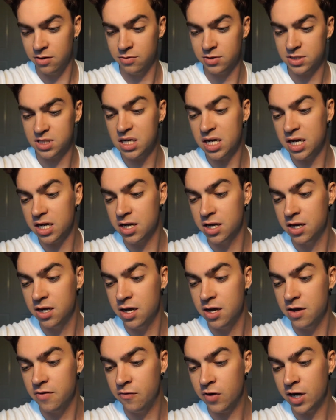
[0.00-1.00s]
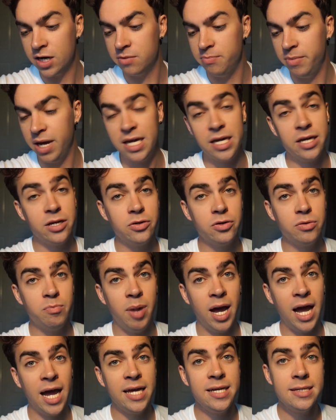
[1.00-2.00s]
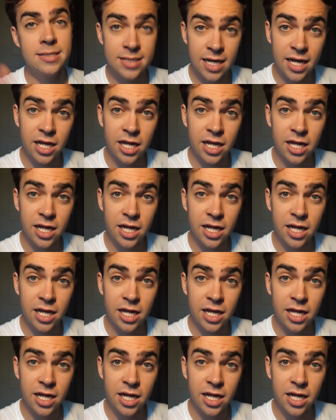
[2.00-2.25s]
was like fucking making good pace,